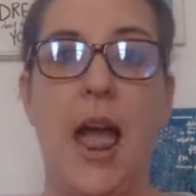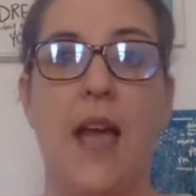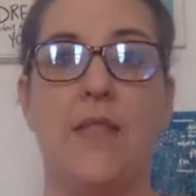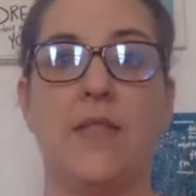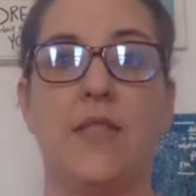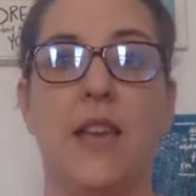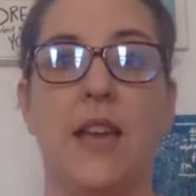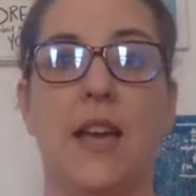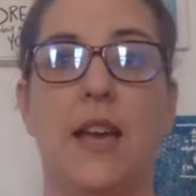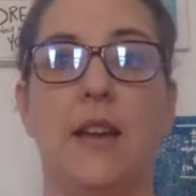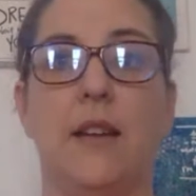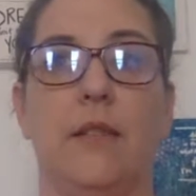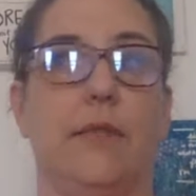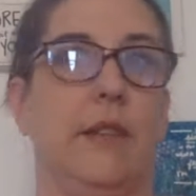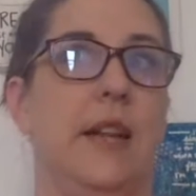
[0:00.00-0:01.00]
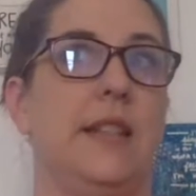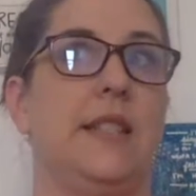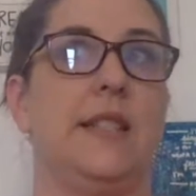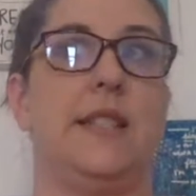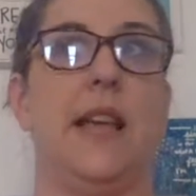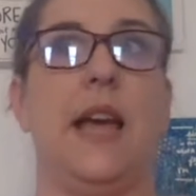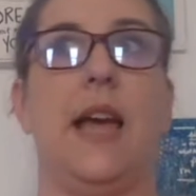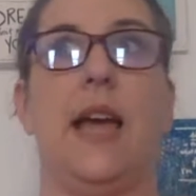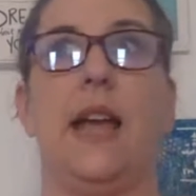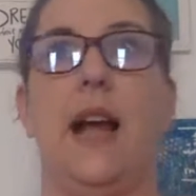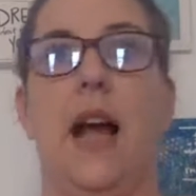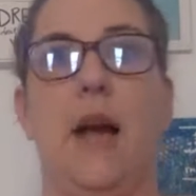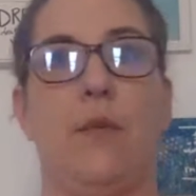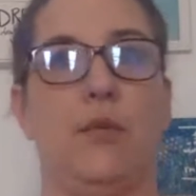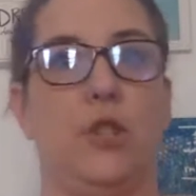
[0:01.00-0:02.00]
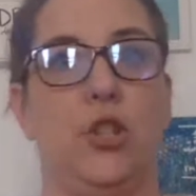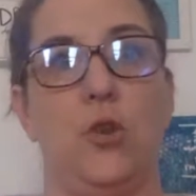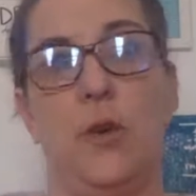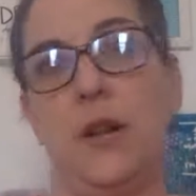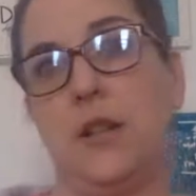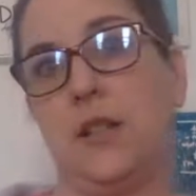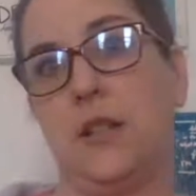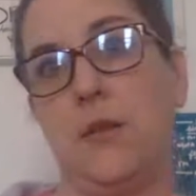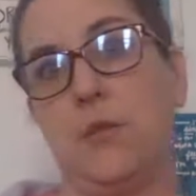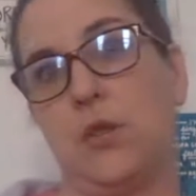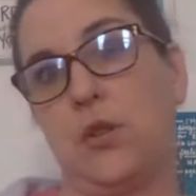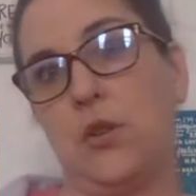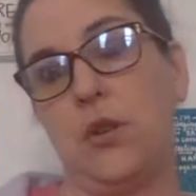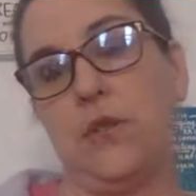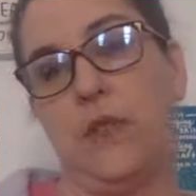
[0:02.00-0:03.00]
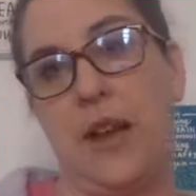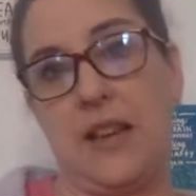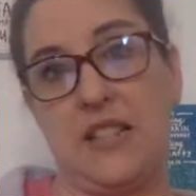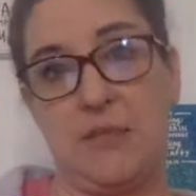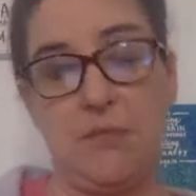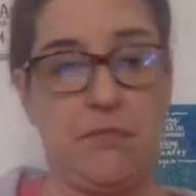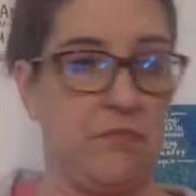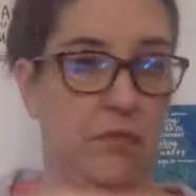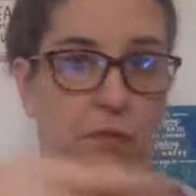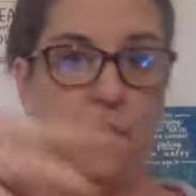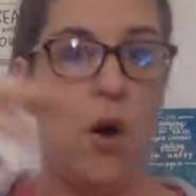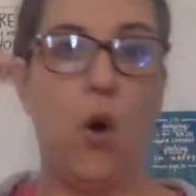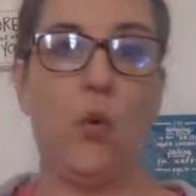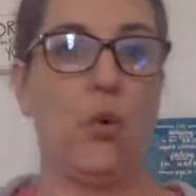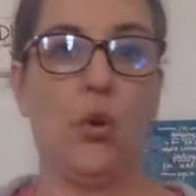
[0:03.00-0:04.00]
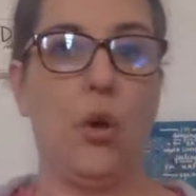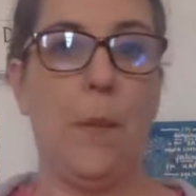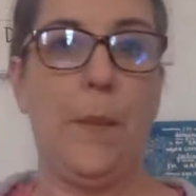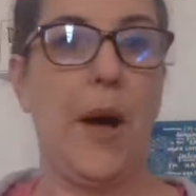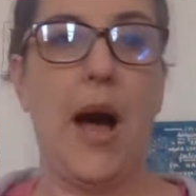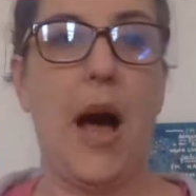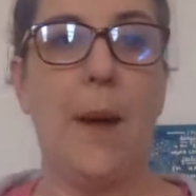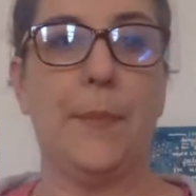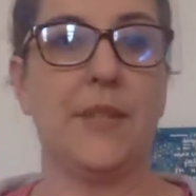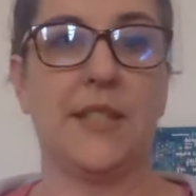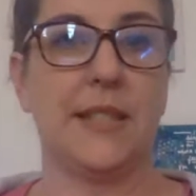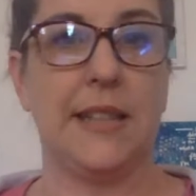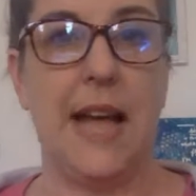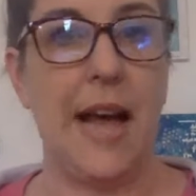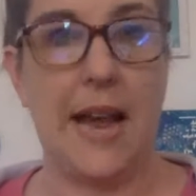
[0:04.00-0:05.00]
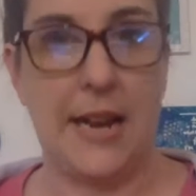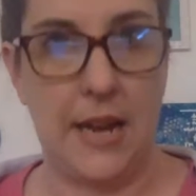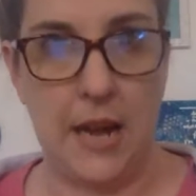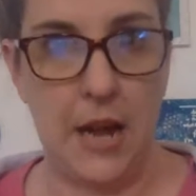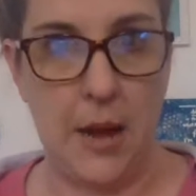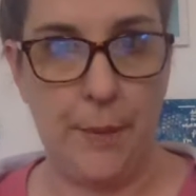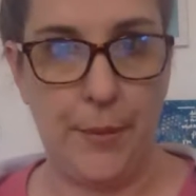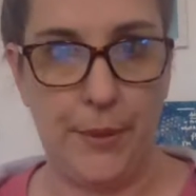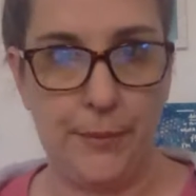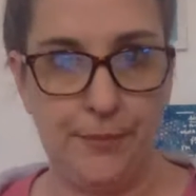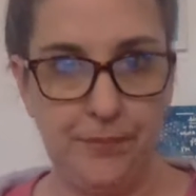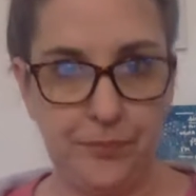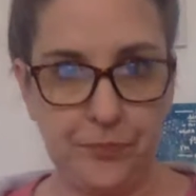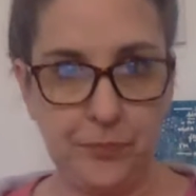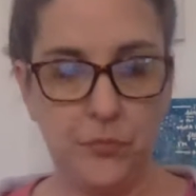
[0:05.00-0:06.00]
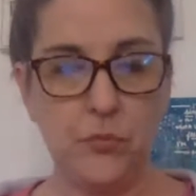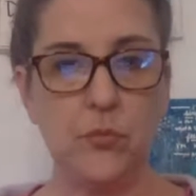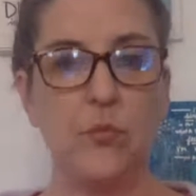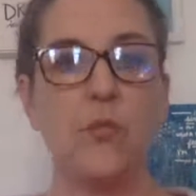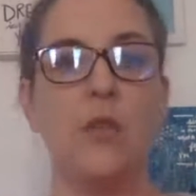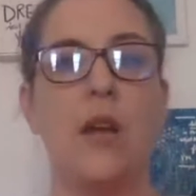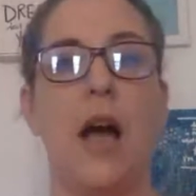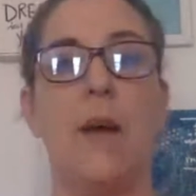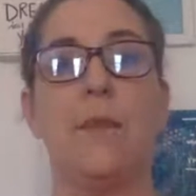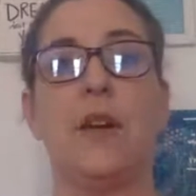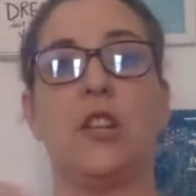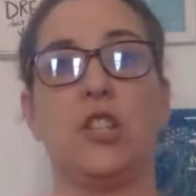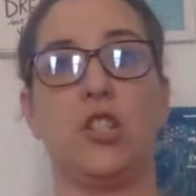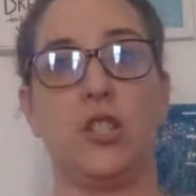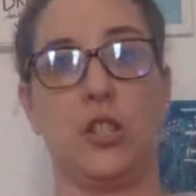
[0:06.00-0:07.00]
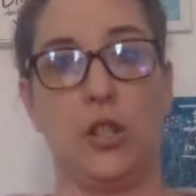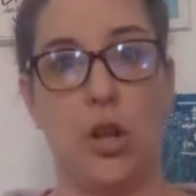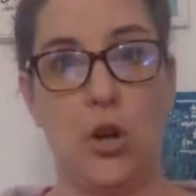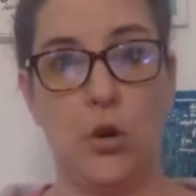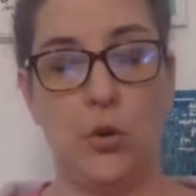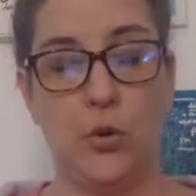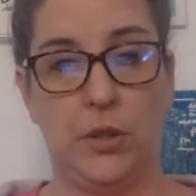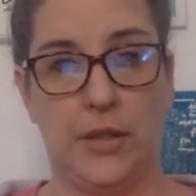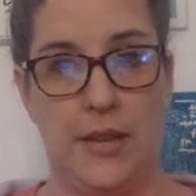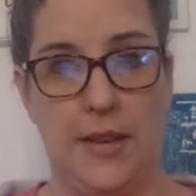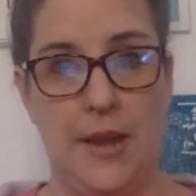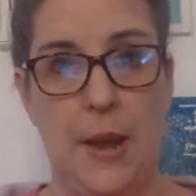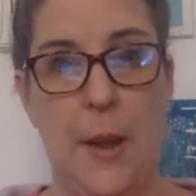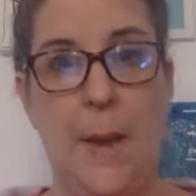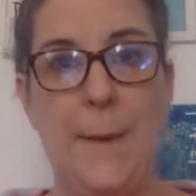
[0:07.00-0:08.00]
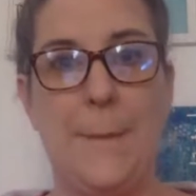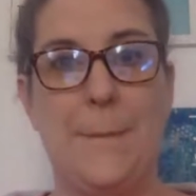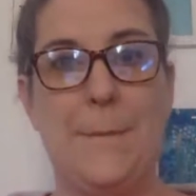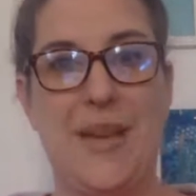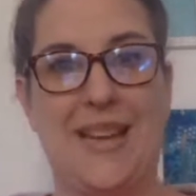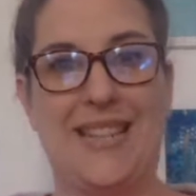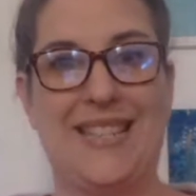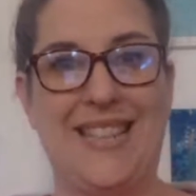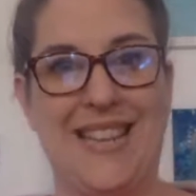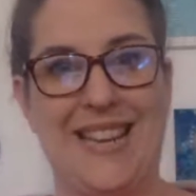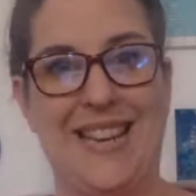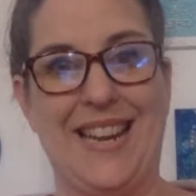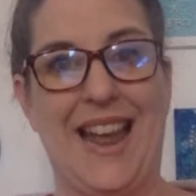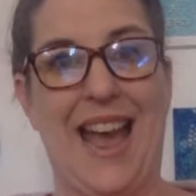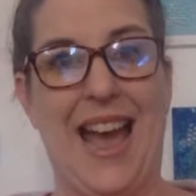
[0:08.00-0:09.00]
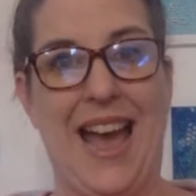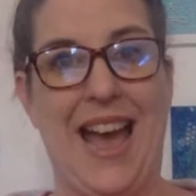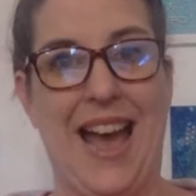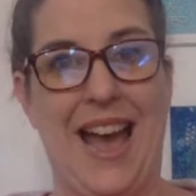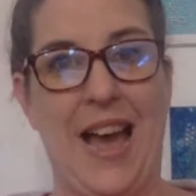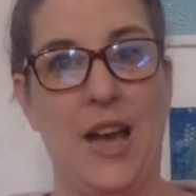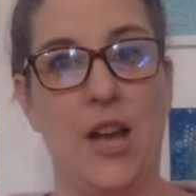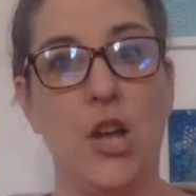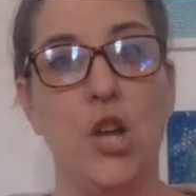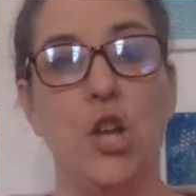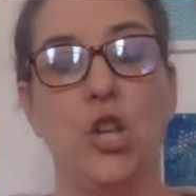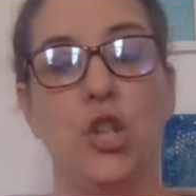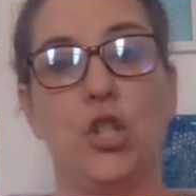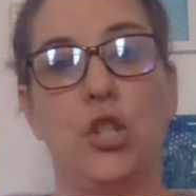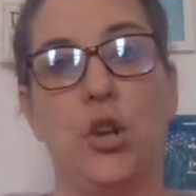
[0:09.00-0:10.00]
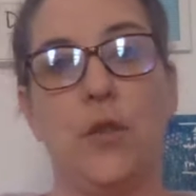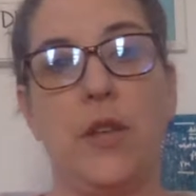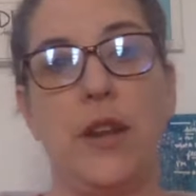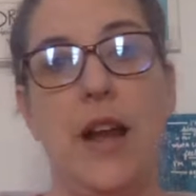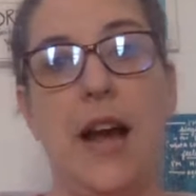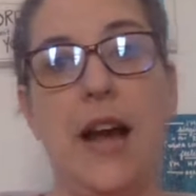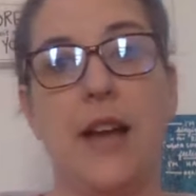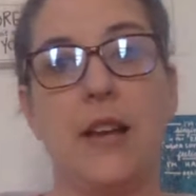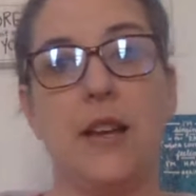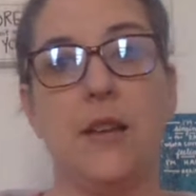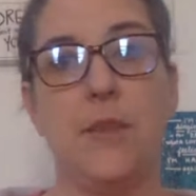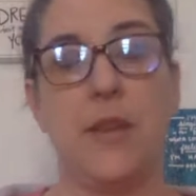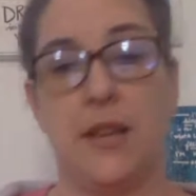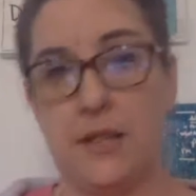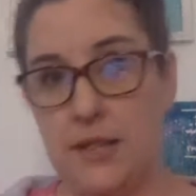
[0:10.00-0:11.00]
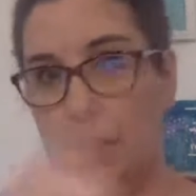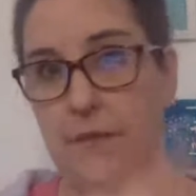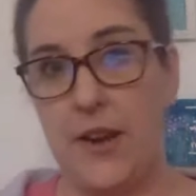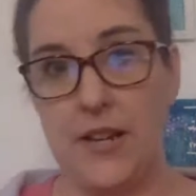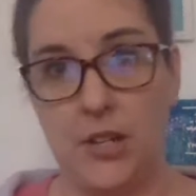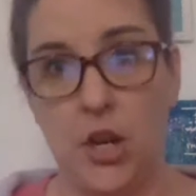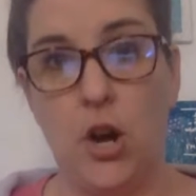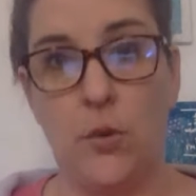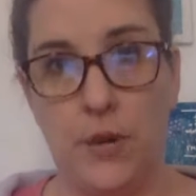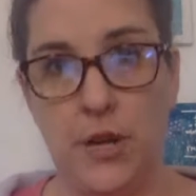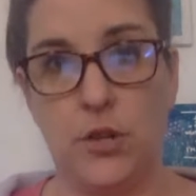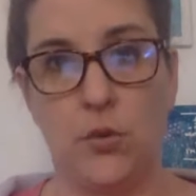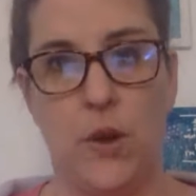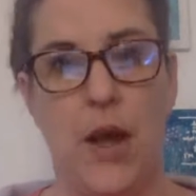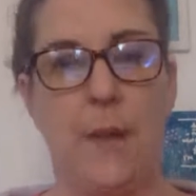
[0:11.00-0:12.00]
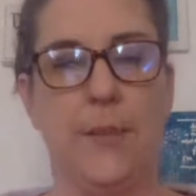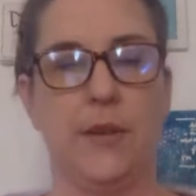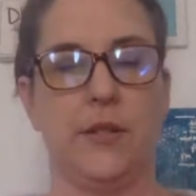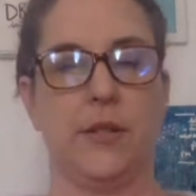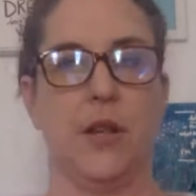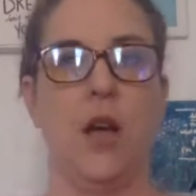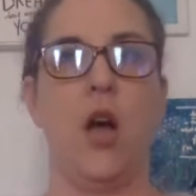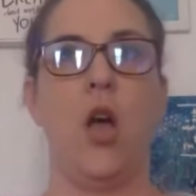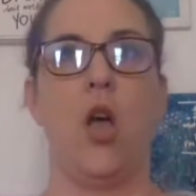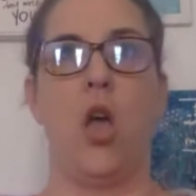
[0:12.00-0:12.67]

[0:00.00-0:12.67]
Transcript: and then let's say I was doing some sort of like vocal pop slide up. I'm going to slowly mix in so that because if I don't, here's what happens.